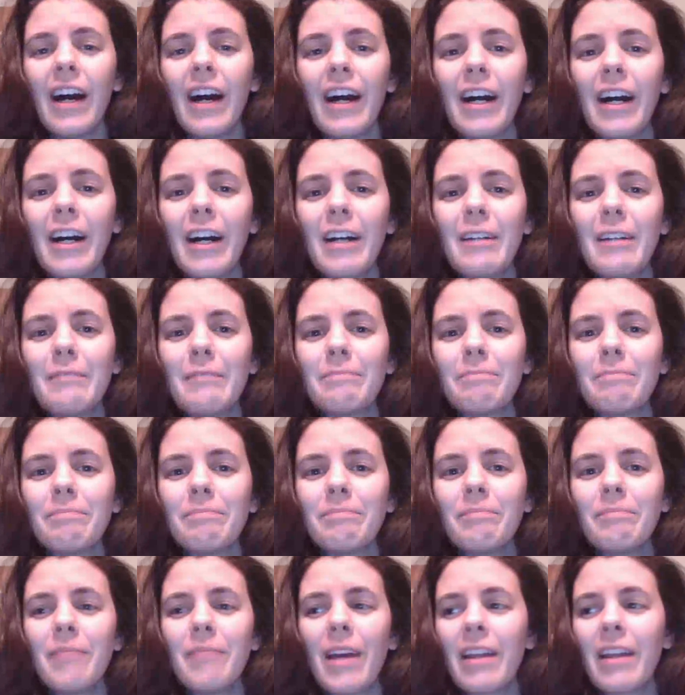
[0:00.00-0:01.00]

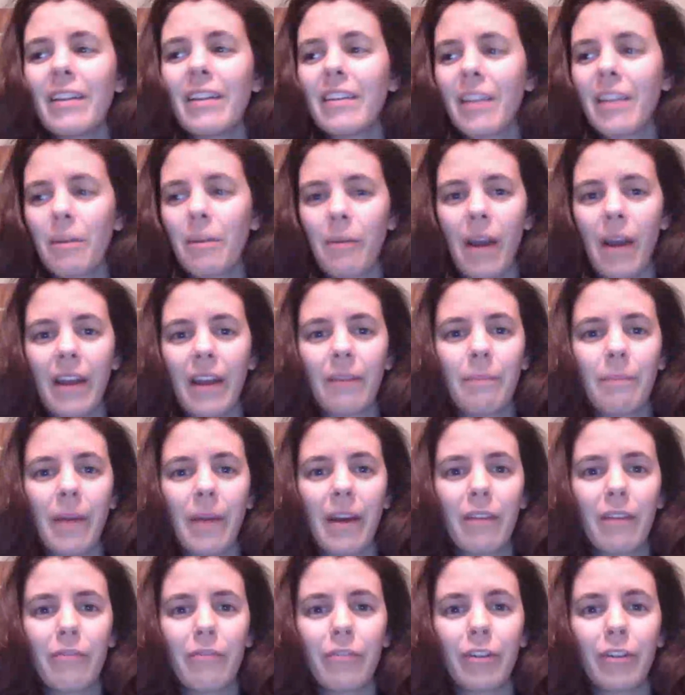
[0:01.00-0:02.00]
And they write
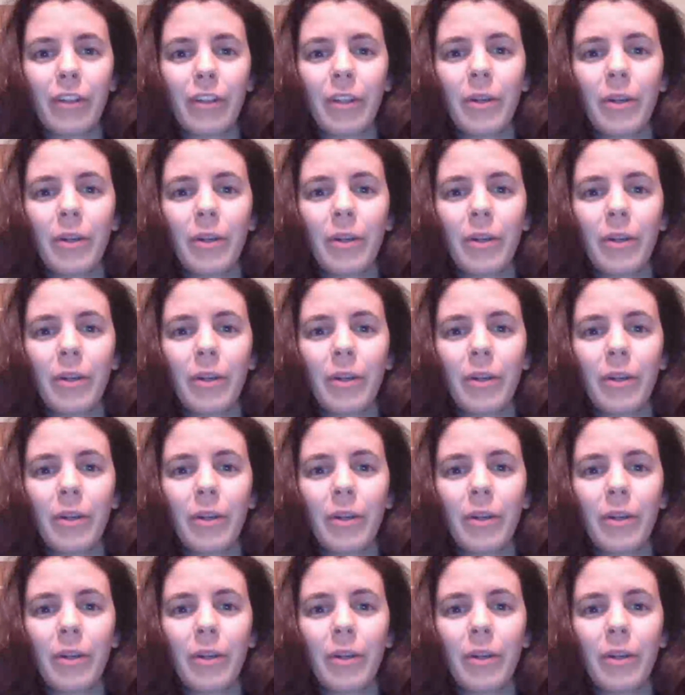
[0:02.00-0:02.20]
about it for a